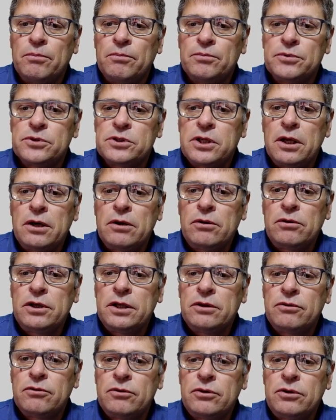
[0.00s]

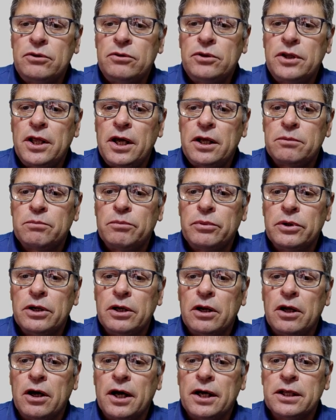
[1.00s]
slowly through that
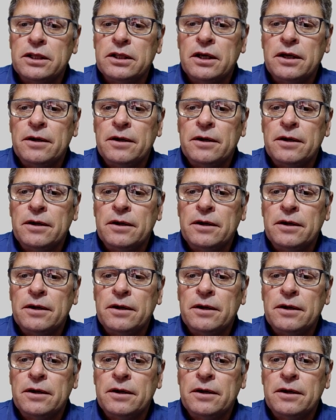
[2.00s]
perlite,